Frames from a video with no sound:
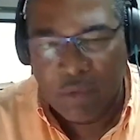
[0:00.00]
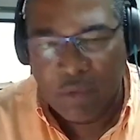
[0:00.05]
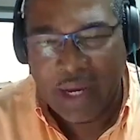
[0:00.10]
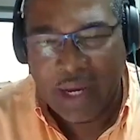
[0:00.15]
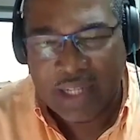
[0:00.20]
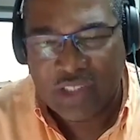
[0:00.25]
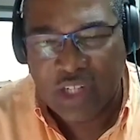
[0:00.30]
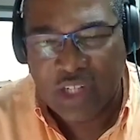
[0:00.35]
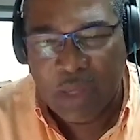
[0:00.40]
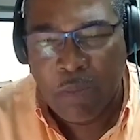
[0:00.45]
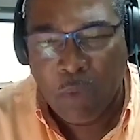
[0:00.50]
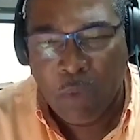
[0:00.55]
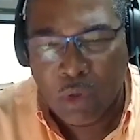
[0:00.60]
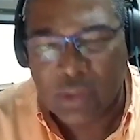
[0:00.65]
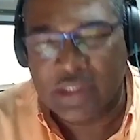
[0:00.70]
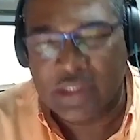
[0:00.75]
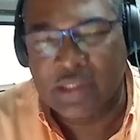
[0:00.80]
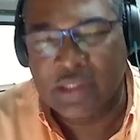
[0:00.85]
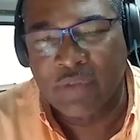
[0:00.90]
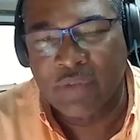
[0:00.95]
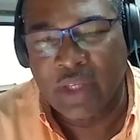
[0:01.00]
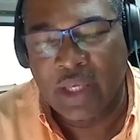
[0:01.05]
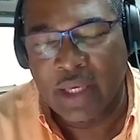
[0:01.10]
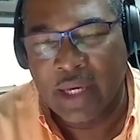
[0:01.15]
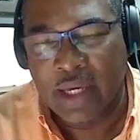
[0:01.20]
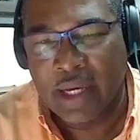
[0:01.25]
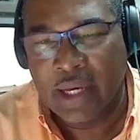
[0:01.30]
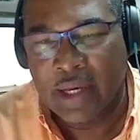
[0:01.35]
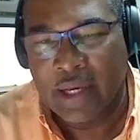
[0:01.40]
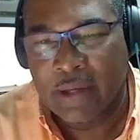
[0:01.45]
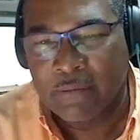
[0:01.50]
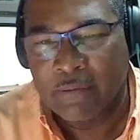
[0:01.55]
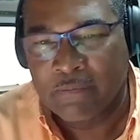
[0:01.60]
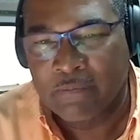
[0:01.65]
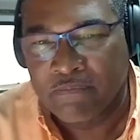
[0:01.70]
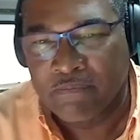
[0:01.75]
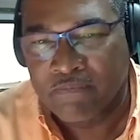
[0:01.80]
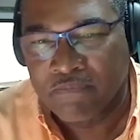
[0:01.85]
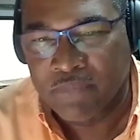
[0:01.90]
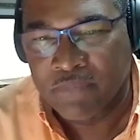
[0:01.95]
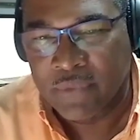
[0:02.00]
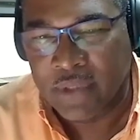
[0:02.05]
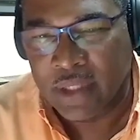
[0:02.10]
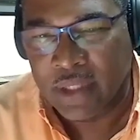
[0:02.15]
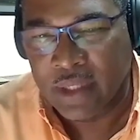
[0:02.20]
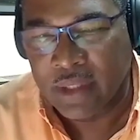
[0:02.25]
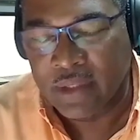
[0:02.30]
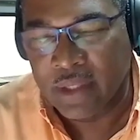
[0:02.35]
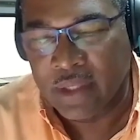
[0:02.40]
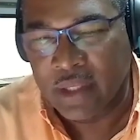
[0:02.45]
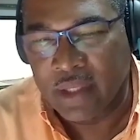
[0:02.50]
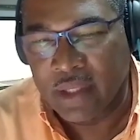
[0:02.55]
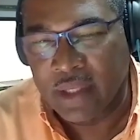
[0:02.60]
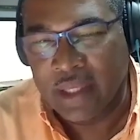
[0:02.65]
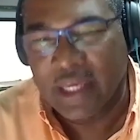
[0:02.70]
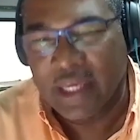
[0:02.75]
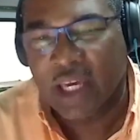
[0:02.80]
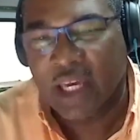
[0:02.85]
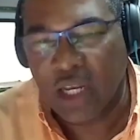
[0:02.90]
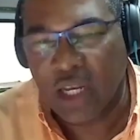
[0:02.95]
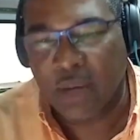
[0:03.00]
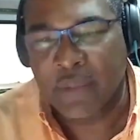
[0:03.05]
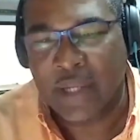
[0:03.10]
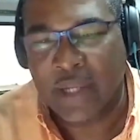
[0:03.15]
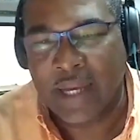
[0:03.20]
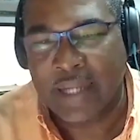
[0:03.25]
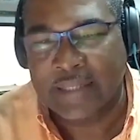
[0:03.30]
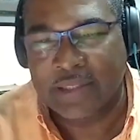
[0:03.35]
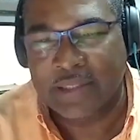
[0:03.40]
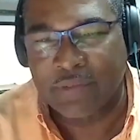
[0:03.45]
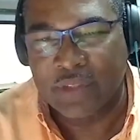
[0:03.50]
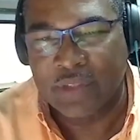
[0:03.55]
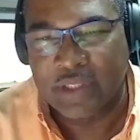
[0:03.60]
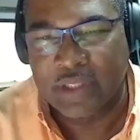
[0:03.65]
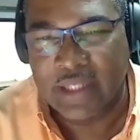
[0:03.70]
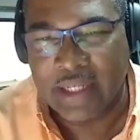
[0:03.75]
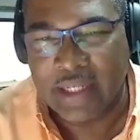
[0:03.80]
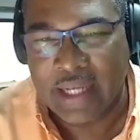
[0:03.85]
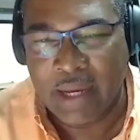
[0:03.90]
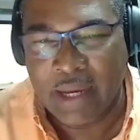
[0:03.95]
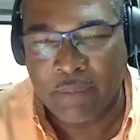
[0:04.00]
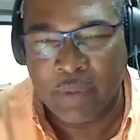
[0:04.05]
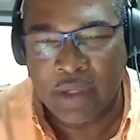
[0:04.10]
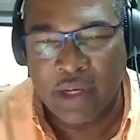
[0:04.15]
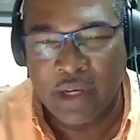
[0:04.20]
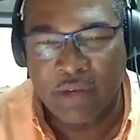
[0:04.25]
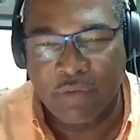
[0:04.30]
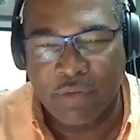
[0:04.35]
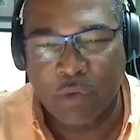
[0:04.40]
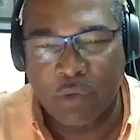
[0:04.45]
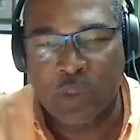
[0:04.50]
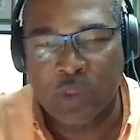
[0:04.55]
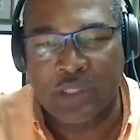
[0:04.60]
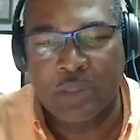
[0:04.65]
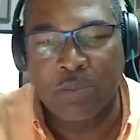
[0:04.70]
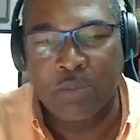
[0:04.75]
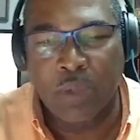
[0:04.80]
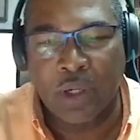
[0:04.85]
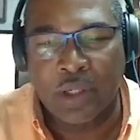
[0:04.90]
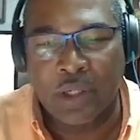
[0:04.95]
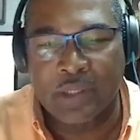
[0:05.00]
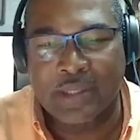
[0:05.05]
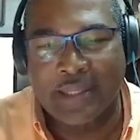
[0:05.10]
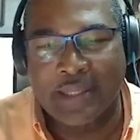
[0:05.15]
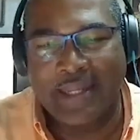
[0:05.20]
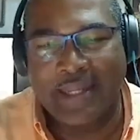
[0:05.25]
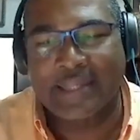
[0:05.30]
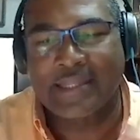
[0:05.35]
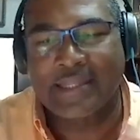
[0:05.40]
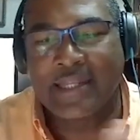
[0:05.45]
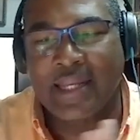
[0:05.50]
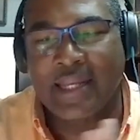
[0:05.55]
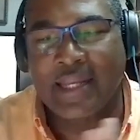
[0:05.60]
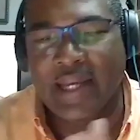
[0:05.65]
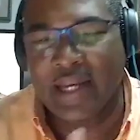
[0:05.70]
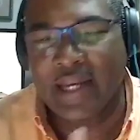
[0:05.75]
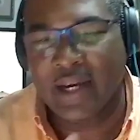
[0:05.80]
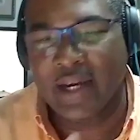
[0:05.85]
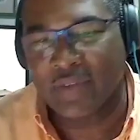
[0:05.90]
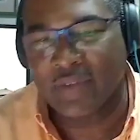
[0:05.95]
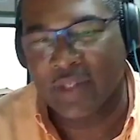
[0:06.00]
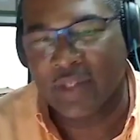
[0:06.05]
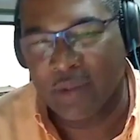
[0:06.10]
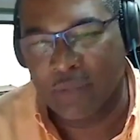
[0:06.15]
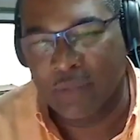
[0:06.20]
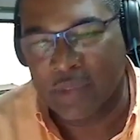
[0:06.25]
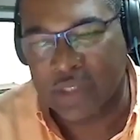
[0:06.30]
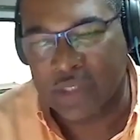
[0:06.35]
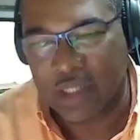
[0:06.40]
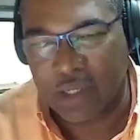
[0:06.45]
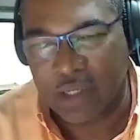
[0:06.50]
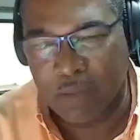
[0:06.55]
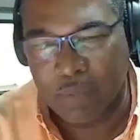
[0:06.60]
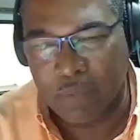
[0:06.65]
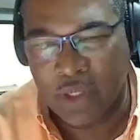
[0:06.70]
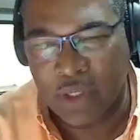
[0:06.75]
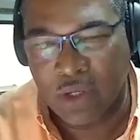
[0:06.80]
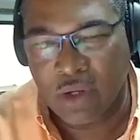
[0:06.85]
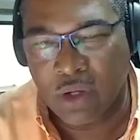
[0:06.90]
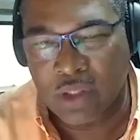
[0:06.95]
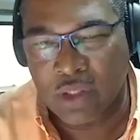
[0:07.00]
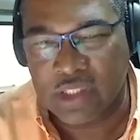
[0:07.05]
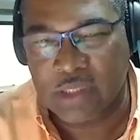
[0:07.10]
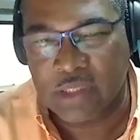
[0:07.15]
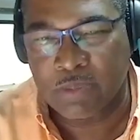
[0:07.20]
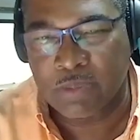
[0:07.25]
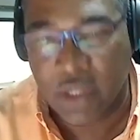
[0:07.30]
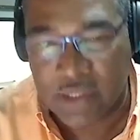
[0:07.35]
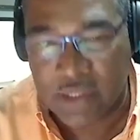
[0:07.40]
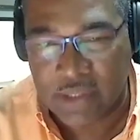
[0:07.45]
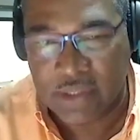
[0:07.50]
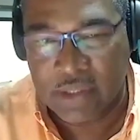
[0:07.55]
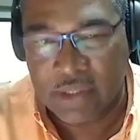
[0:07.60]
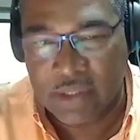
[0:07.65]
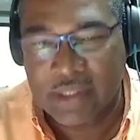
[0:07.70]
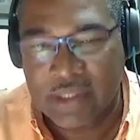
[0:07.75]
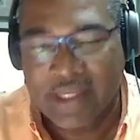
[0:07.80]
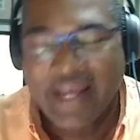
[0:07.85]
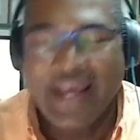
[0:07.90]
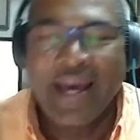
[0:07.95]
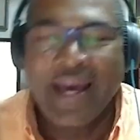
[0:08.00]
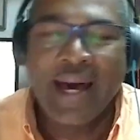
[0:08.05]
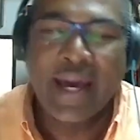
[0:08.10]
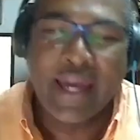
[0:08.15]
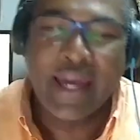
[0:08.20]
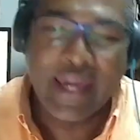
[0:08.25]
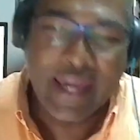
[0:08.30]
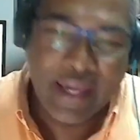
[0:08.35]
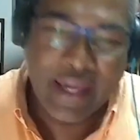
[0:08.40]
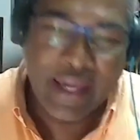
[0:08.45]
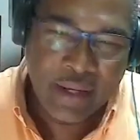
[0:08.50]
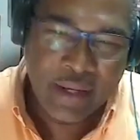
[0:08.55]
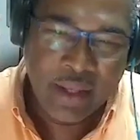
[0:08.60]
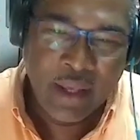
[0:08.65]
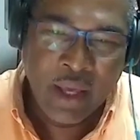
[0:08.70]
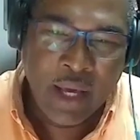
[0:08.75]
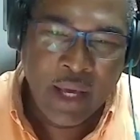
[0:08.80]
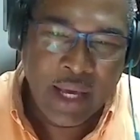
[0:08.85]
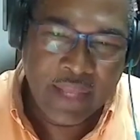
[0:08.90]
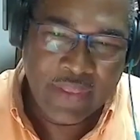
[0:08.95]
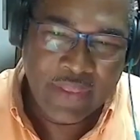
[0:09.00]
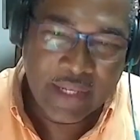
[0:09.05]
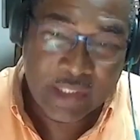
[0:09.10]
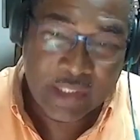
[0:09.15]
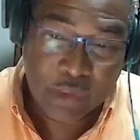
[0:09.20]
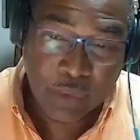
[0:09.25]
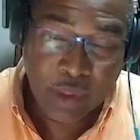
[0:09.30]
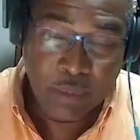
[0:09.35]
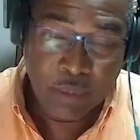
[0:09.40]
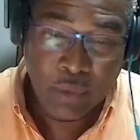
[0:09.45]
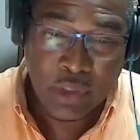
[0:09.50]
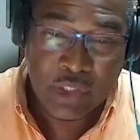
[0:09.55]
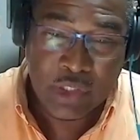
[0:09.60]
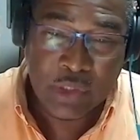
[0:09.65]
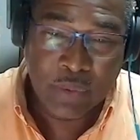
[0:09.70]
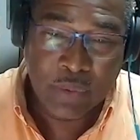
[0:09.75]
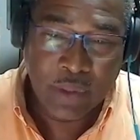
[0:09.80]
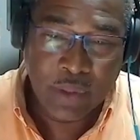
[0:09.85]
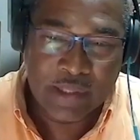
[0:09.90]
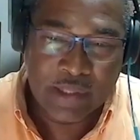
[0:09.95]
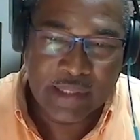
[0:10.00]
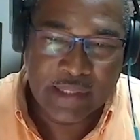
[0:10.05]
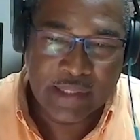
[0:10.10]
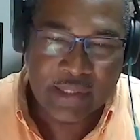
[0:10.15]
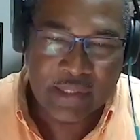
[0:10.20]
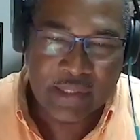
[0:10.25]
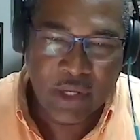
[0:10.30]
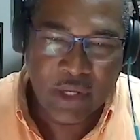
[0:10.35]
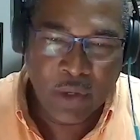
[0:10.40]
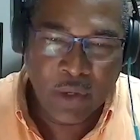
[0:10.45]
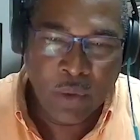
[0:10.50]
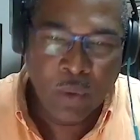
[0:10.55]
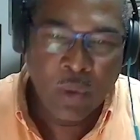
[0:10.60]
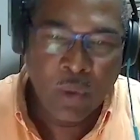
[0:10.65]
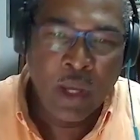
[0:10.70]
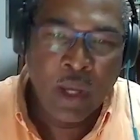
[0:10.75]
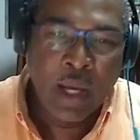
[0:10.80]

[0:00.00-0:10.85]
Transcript: actually most of the economic activity that happened. And if it wasn't Booker's, the next in line after them was a company called Sproston's. Again, that's where Munishwar's is now.